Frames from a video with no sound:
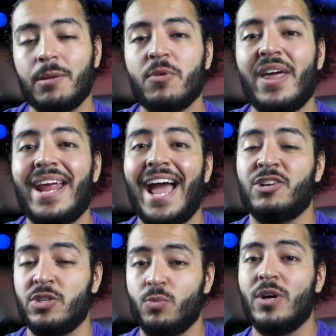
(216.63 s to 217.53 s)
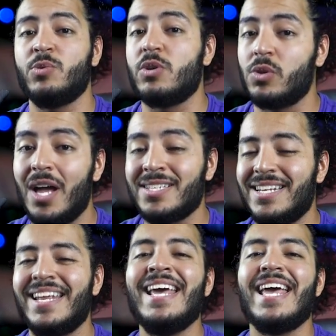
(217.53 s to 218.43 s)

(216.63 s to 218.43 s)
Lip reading: number that it actually was when you lost it,